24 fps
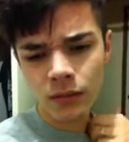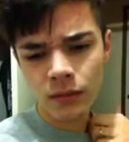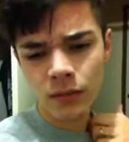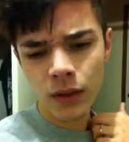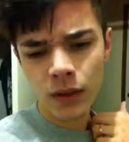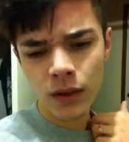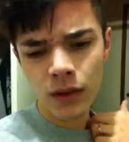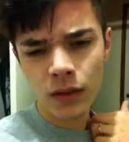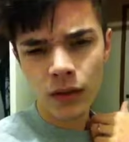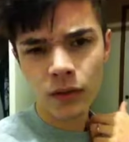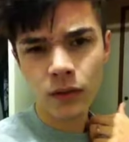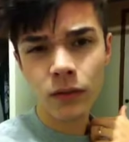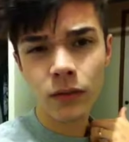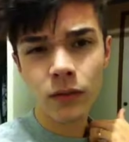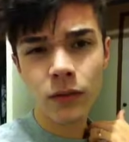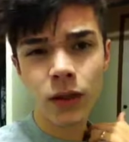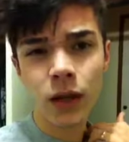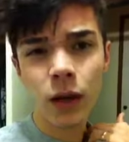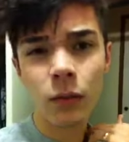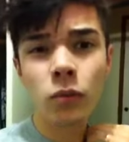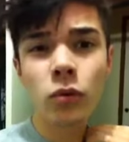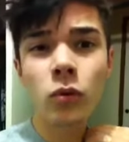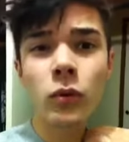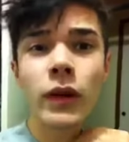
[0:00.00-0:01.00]
about a
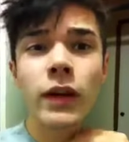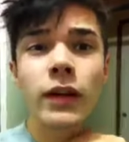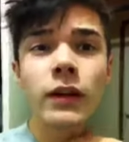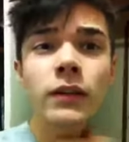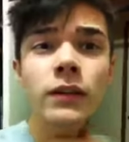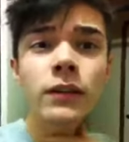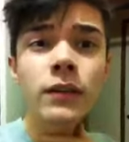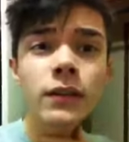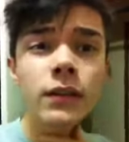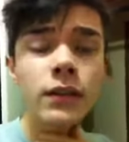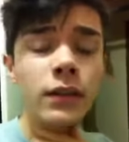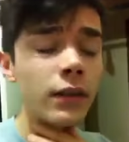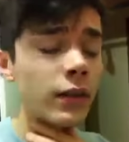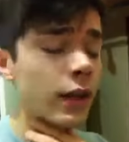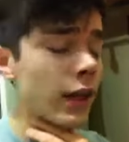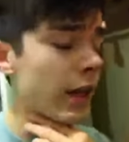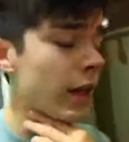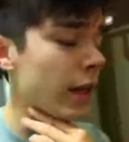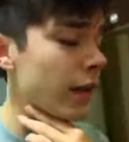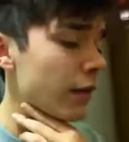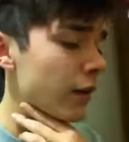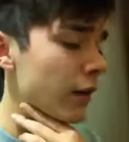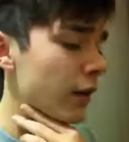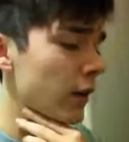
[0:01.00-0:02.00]
couple weeks.
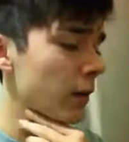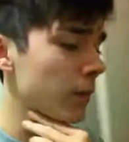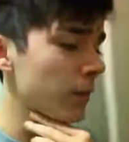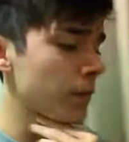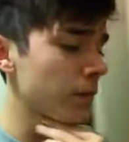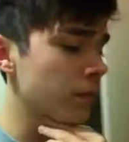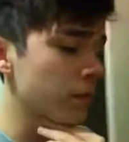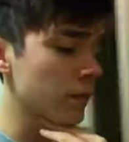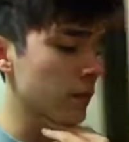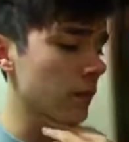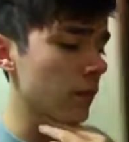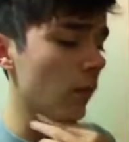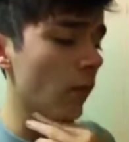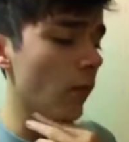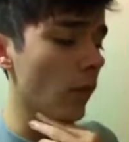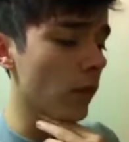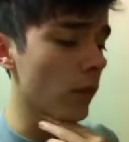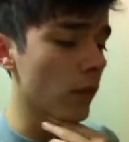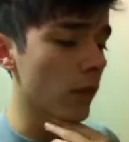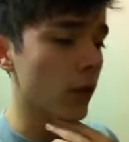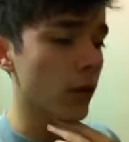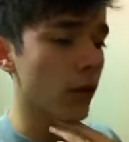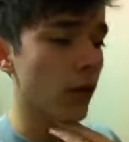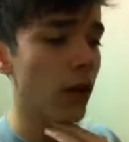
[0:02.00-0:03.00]
And, um,
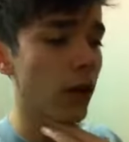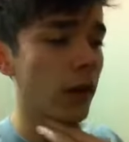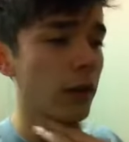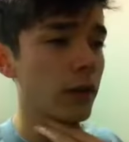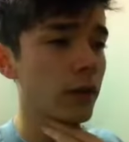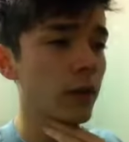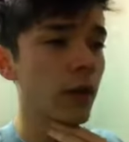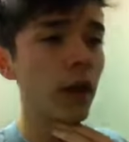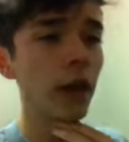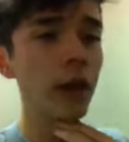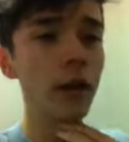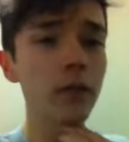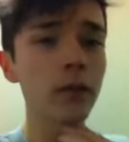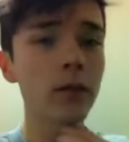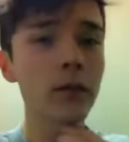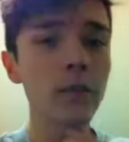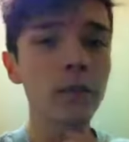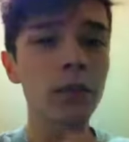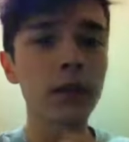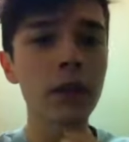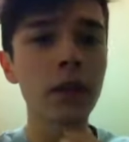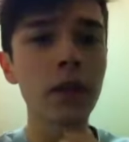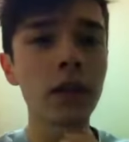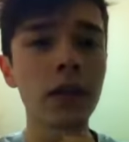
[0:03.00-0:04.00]
I decided it
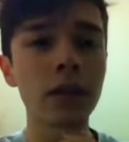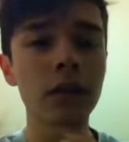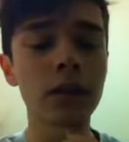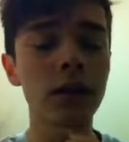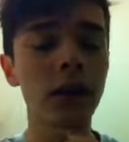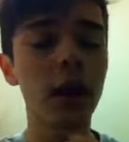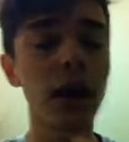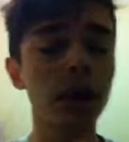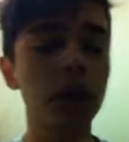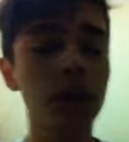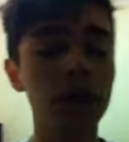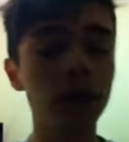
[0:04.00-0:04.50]
was, you know, time